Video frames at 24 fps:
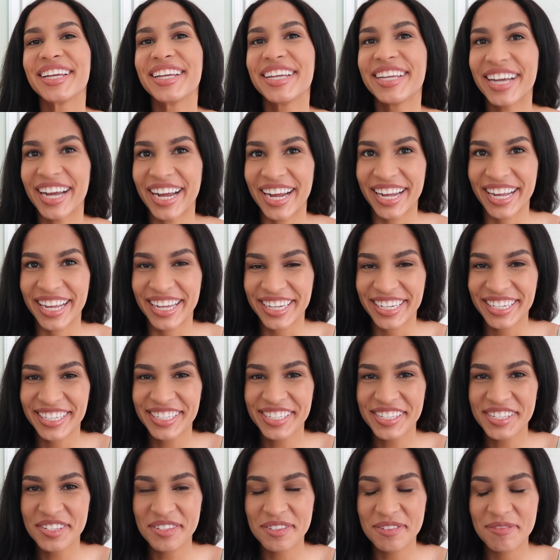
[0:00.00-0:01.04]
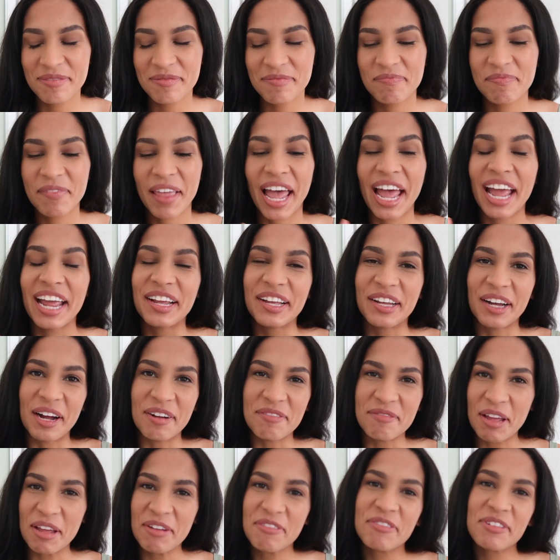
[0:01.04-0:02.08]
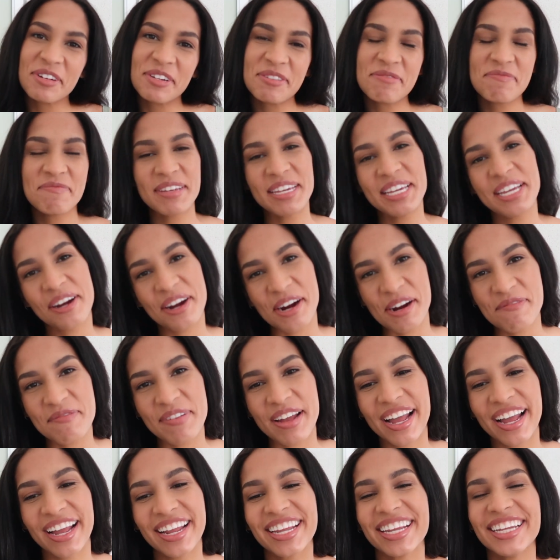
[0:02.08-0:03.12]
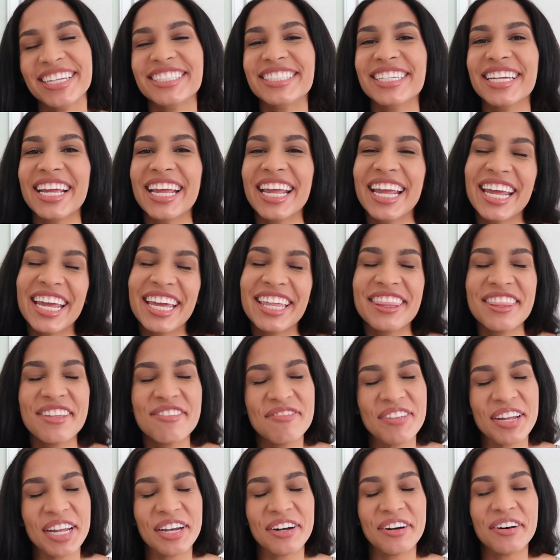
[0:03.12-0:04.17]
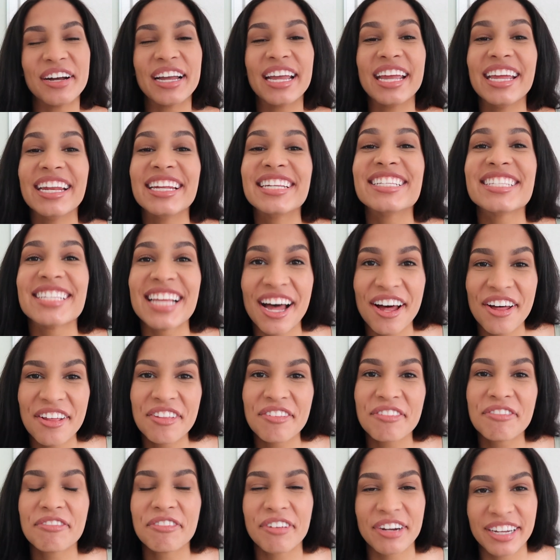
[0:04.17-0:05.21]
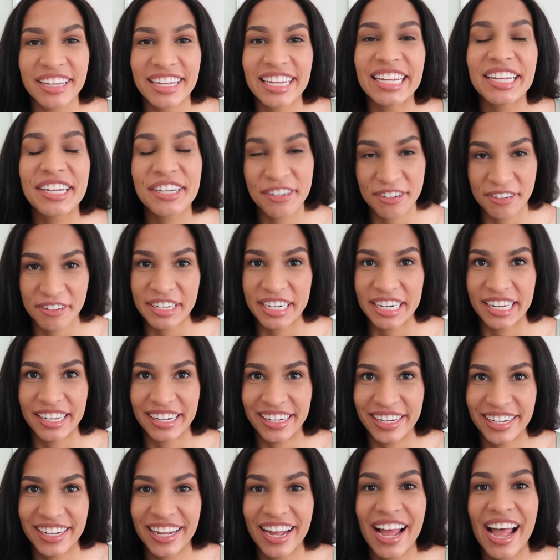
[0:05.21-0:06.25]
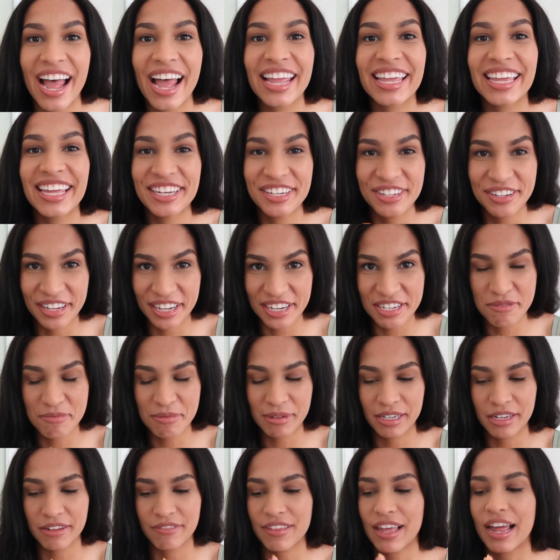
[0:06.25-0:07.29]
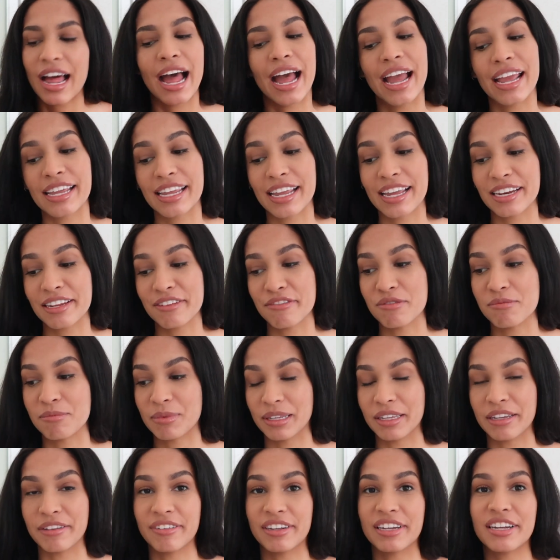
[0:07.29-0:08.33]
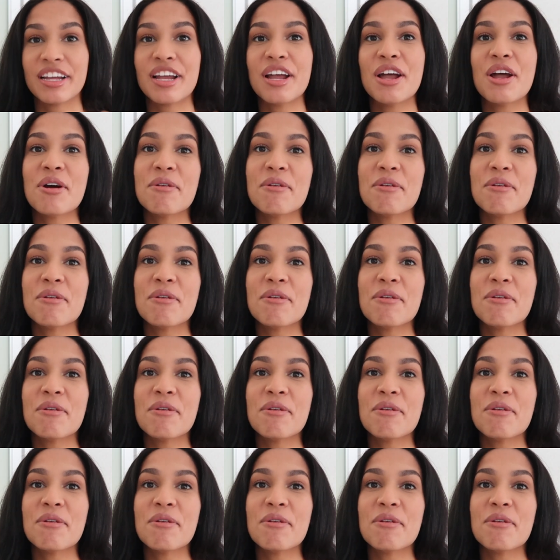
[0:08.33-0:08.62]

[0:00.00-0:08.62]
guys, I got my first P R package in the mail in South freaking Korea. Can you guys believe that? I can't even believe it.